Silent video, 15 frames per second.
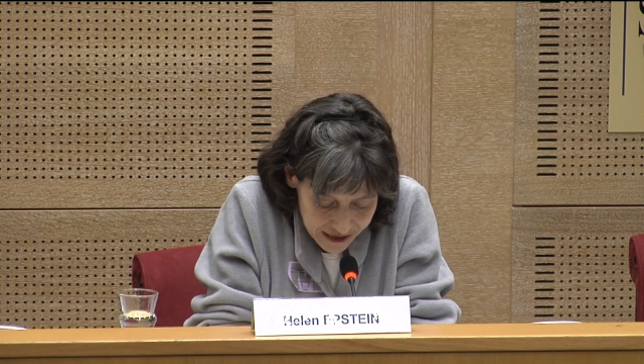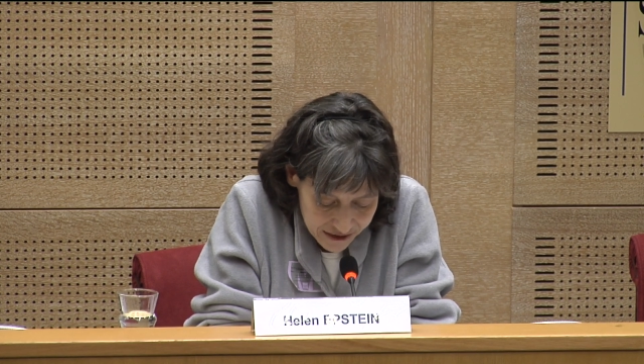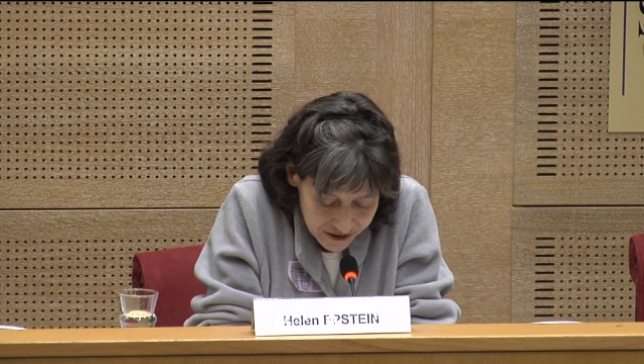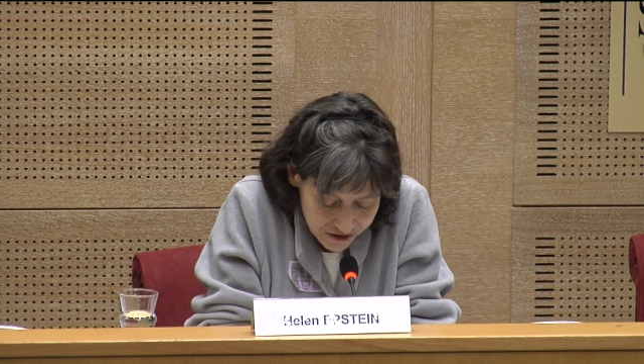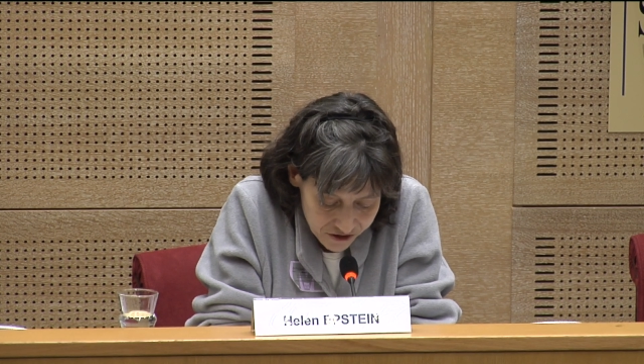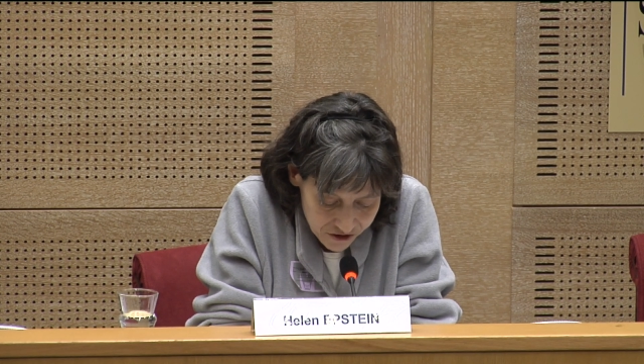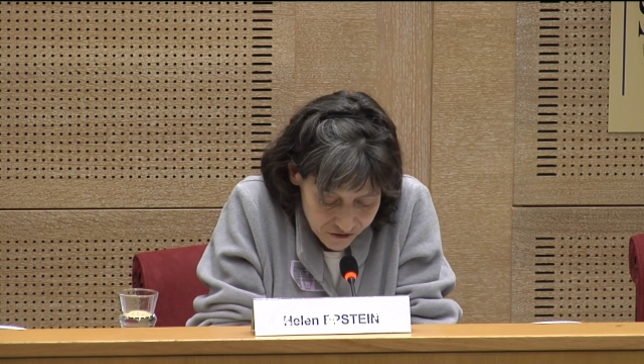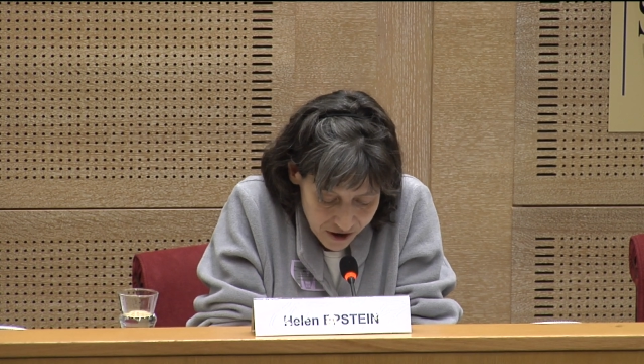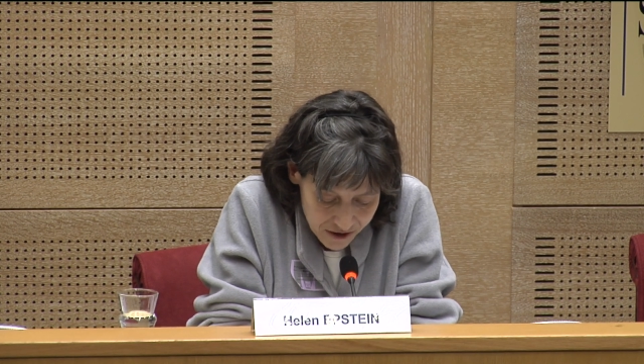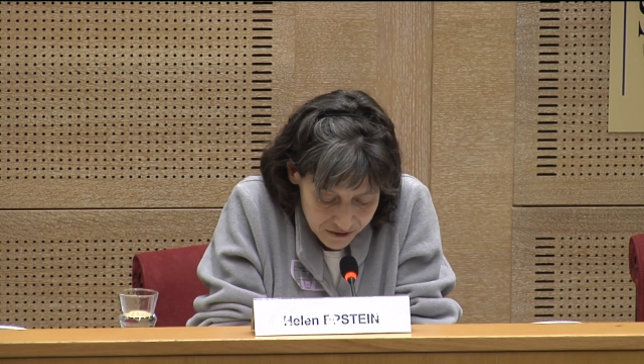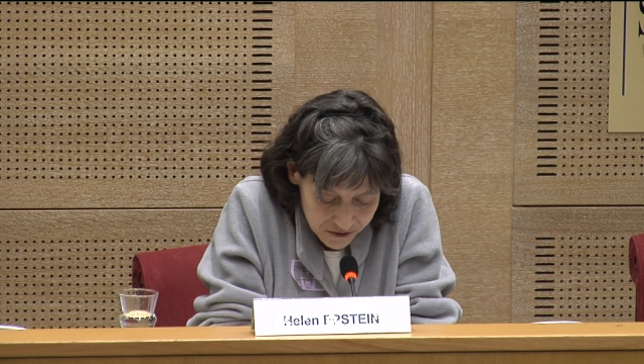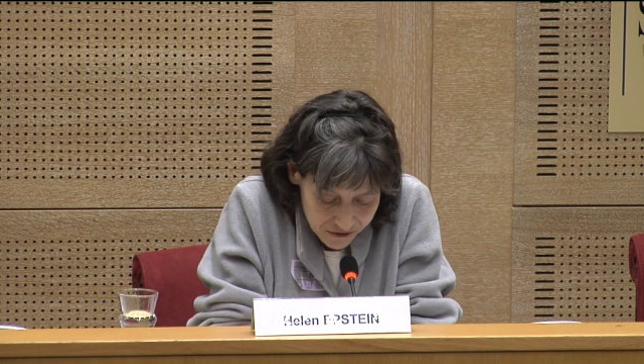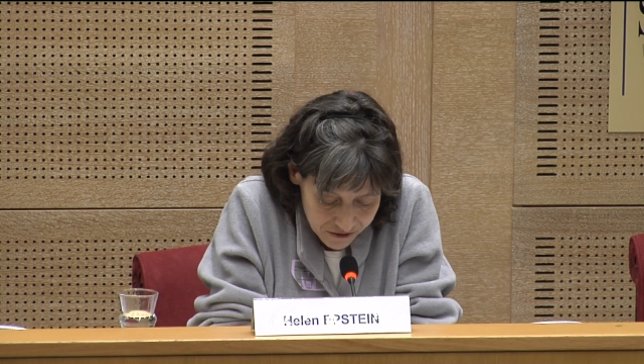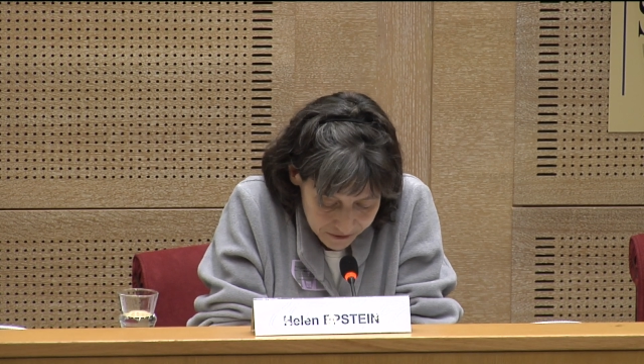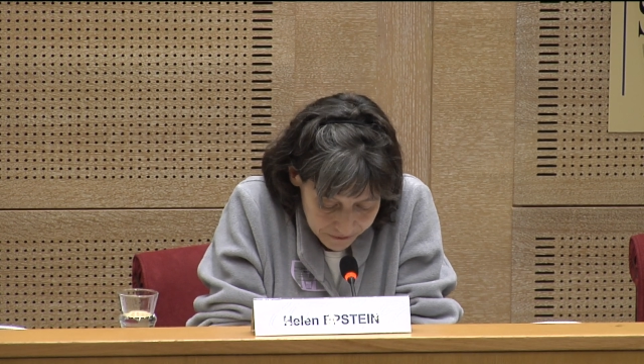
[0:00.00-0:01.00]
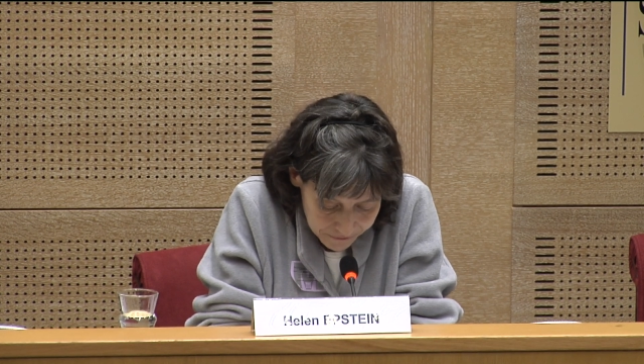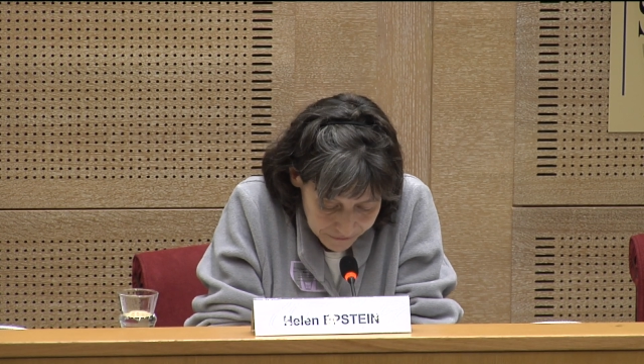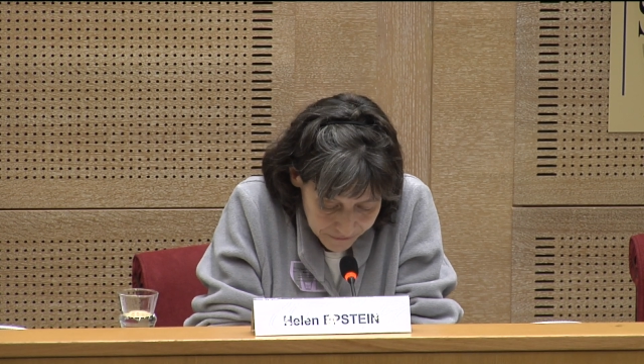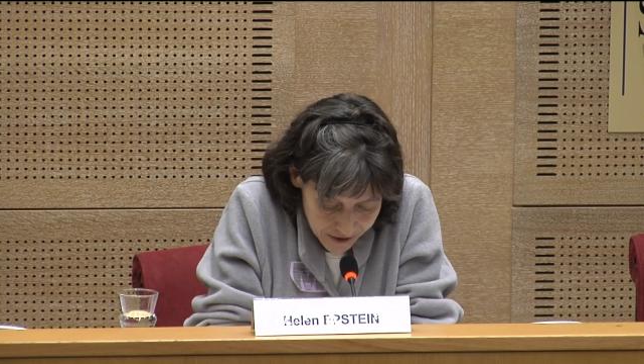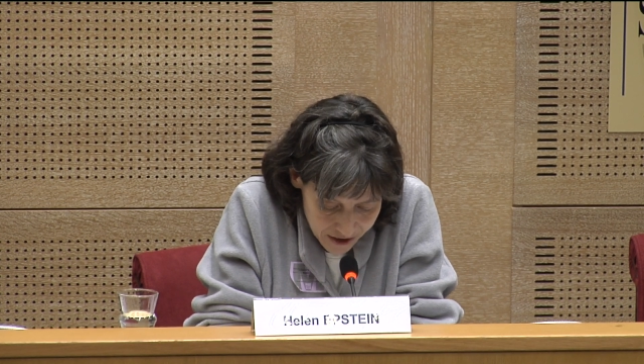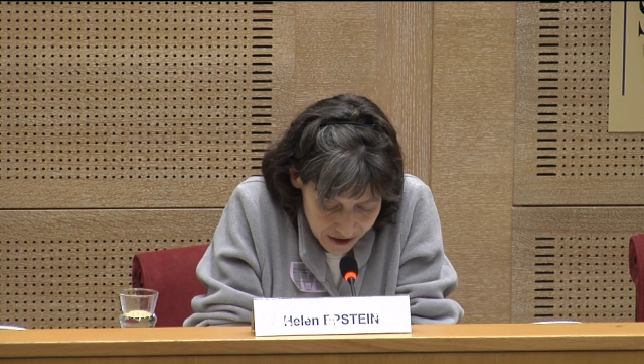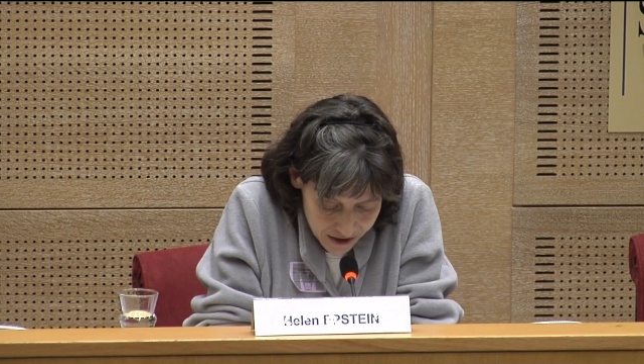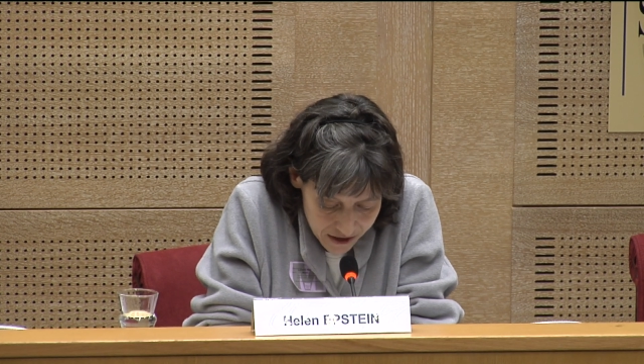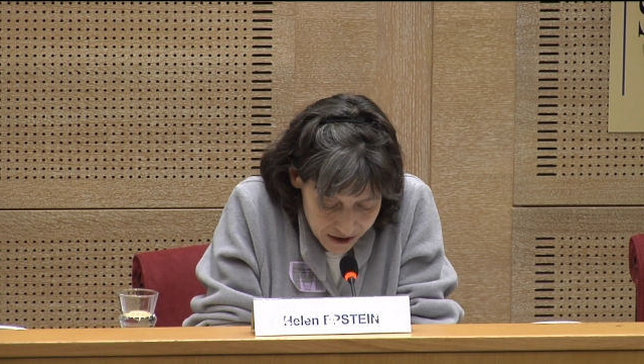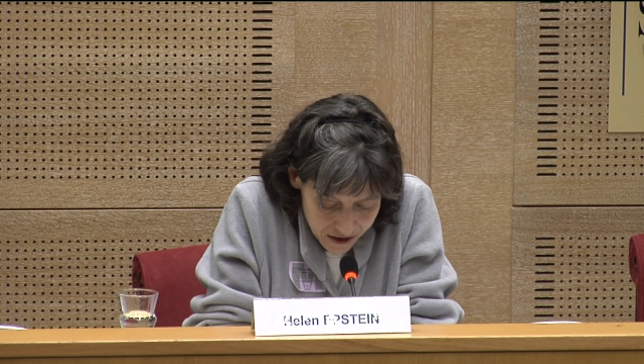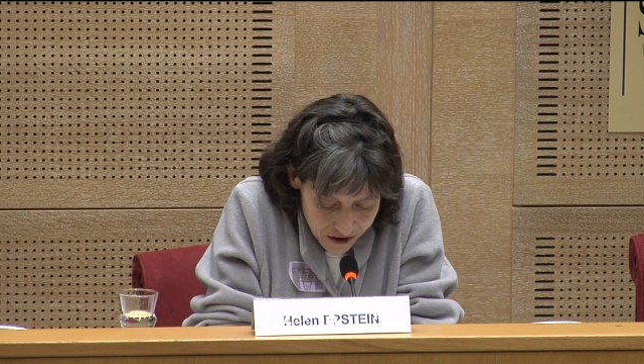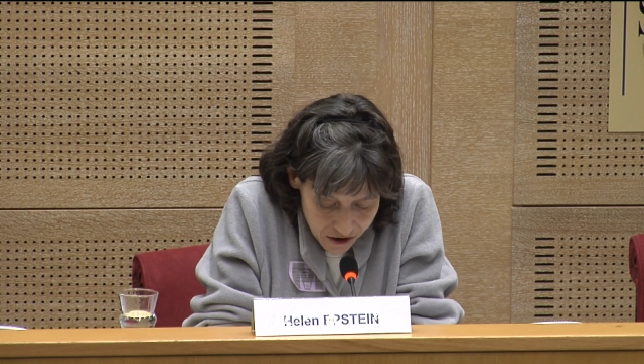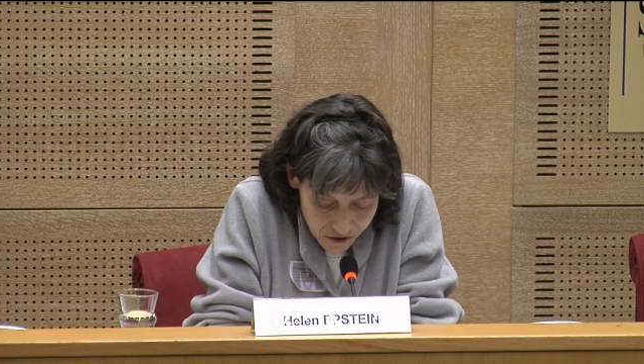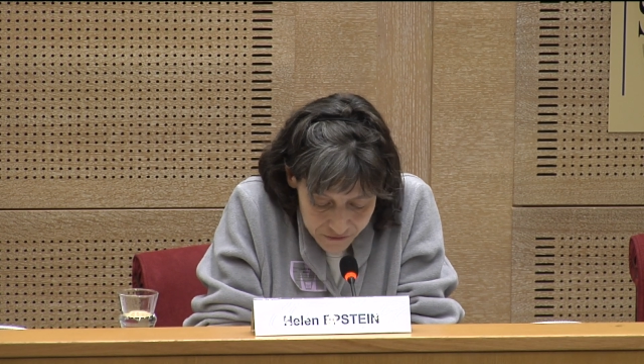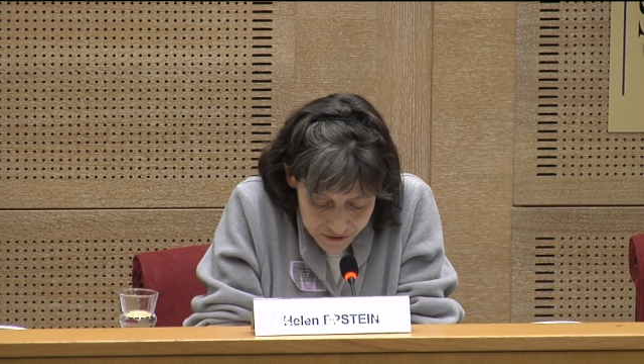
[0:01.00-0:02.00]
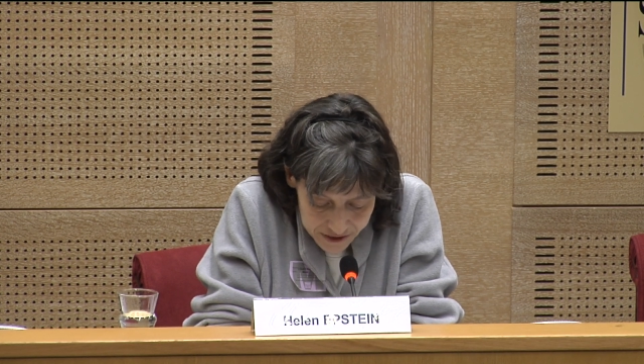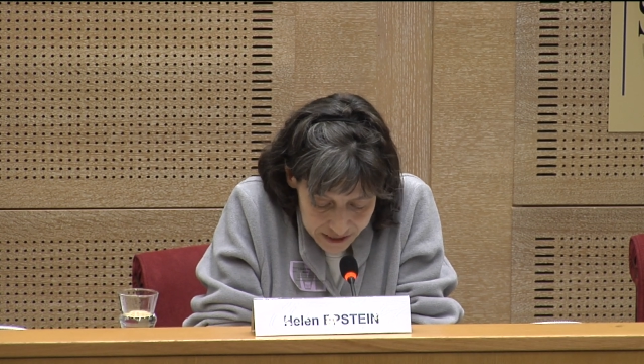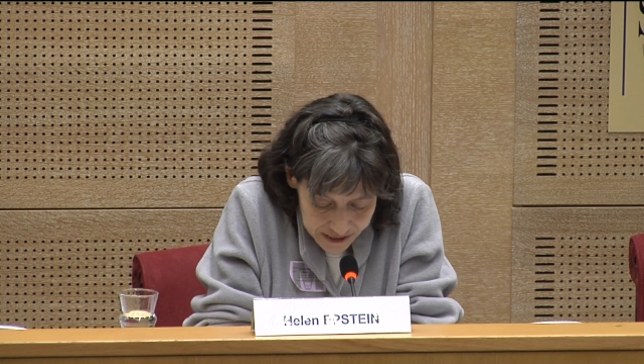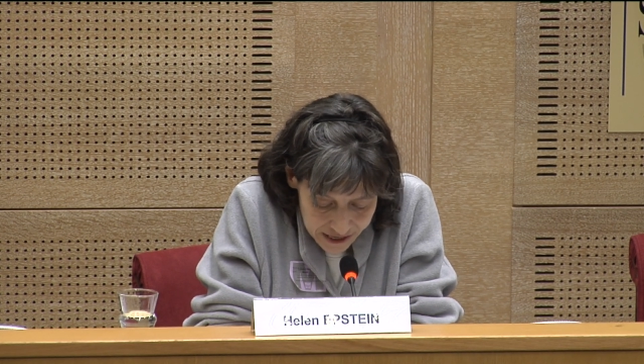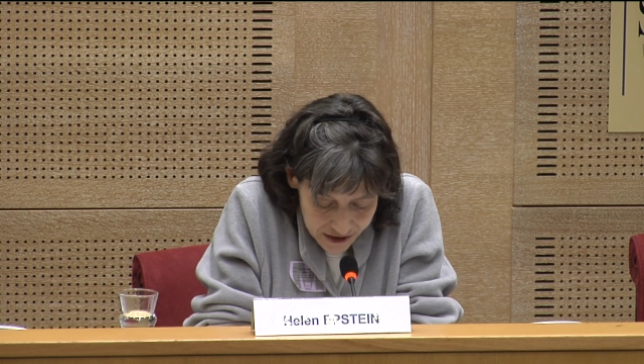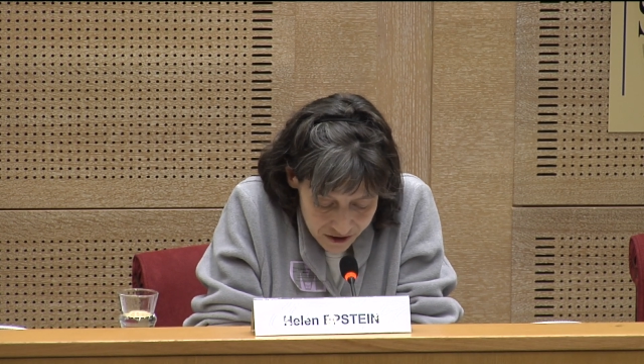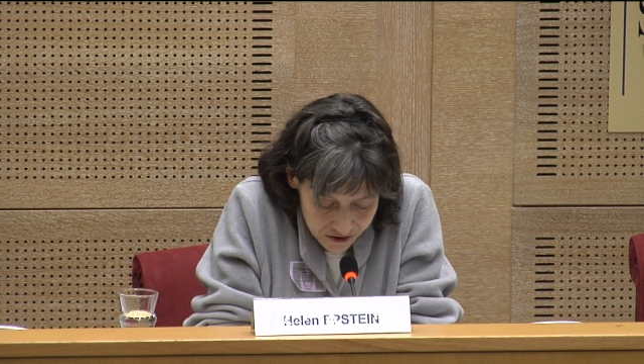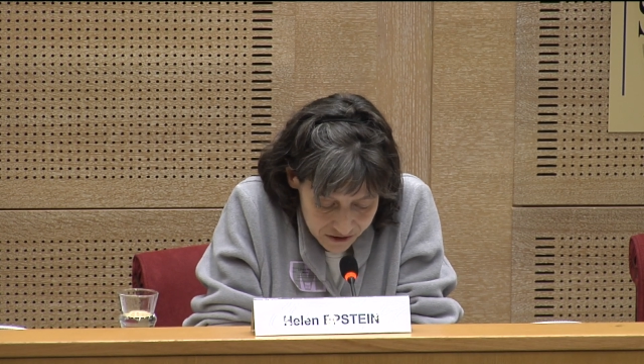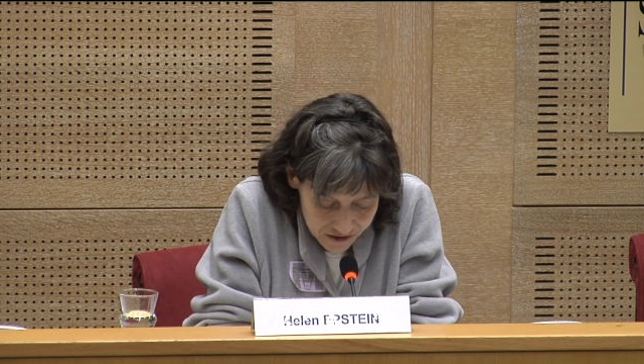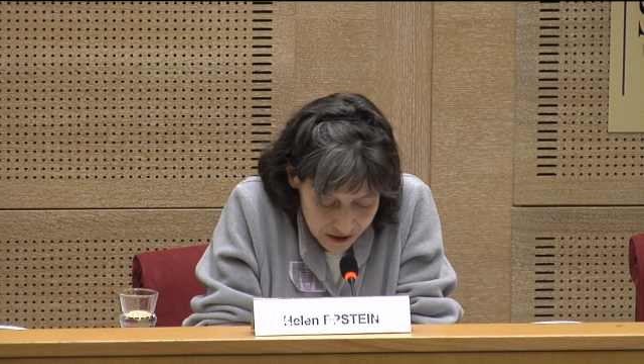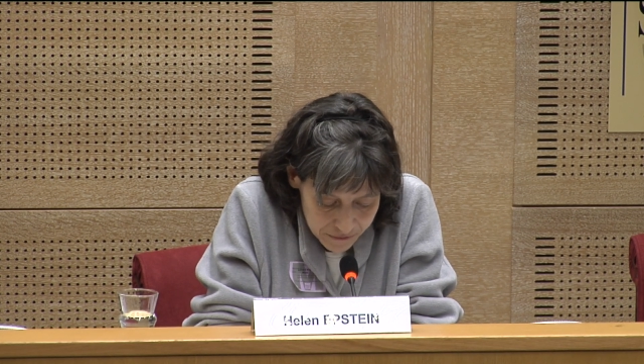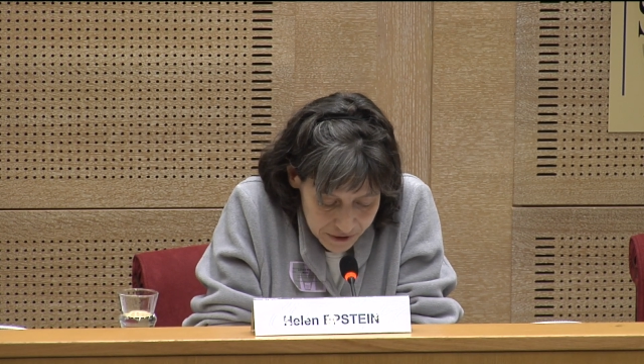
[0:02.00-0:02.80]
and its struggles. Over the years, I